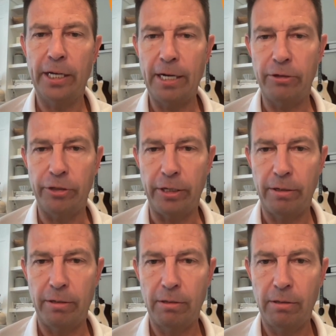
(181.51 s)
energy.
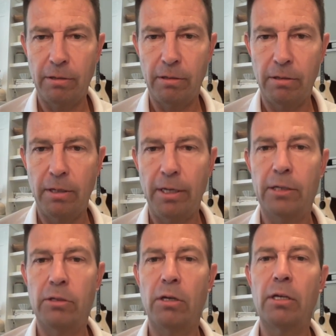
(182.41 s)

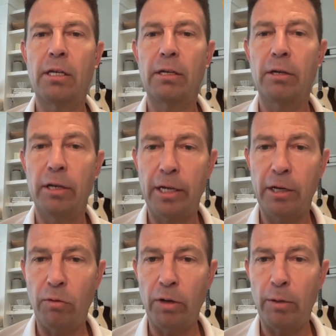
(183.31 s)
It's not like in
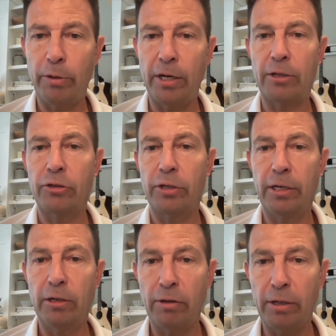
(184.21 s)
oil production
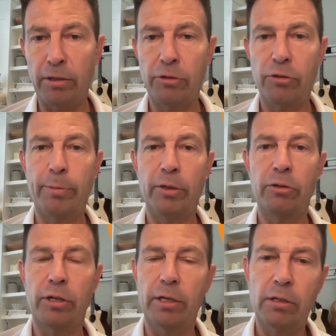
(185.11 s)
and oil
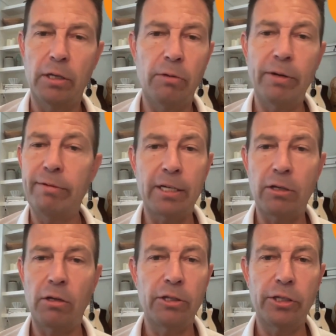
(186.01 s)
distribution. We have
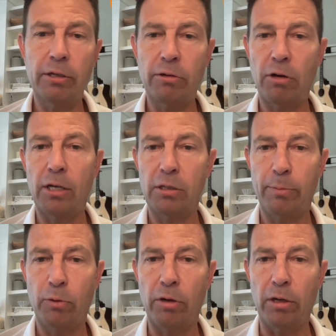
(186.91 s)
technology across the
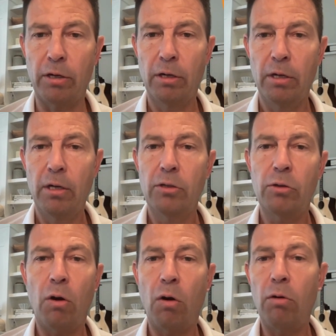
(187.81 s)
board. So
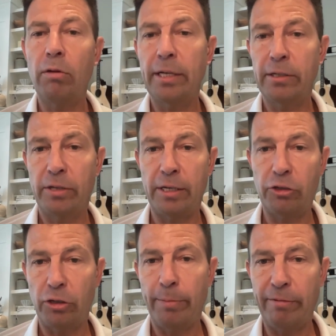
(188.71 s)
all these things
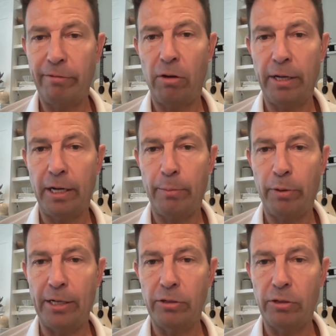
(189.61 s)
should be falling in
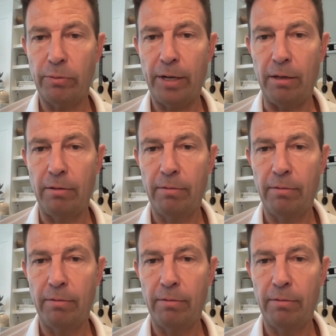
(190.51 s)
price as well,